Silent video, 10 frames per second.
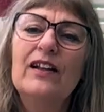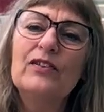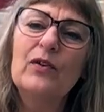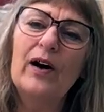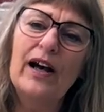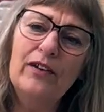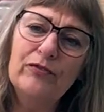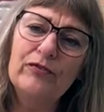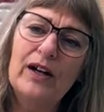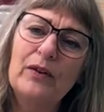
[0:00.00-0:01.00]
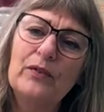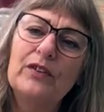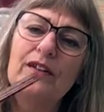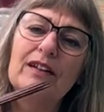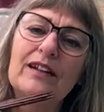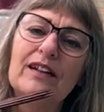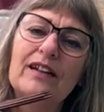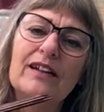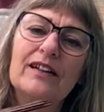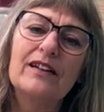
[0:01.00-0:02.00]
So I found
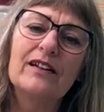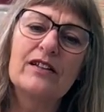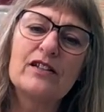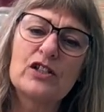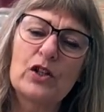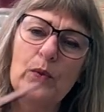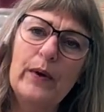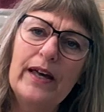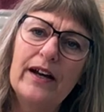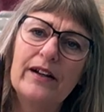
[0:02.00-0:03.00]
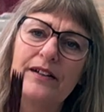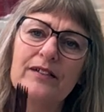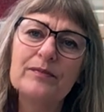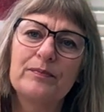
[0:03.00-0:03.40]
a square,